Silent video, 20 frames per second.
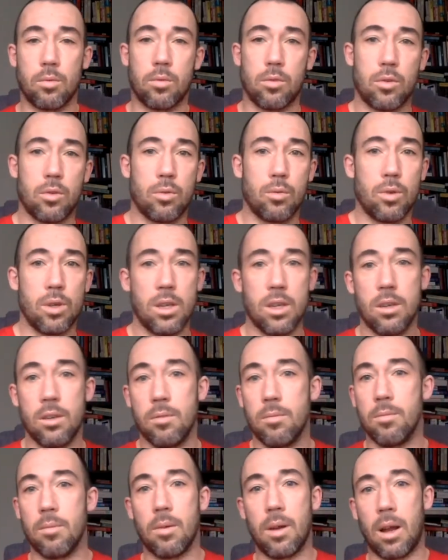three
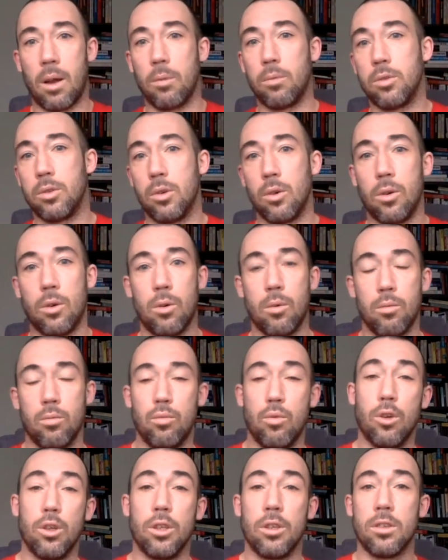outdoor
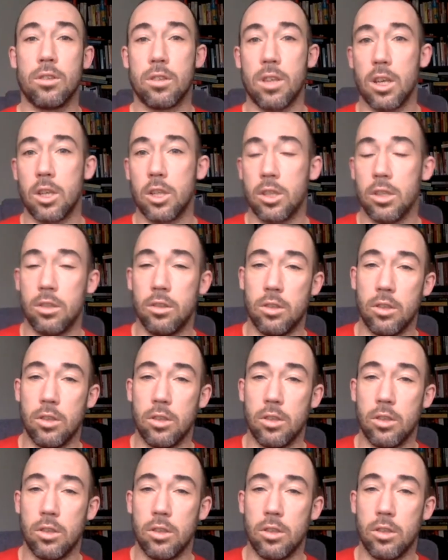running sessions,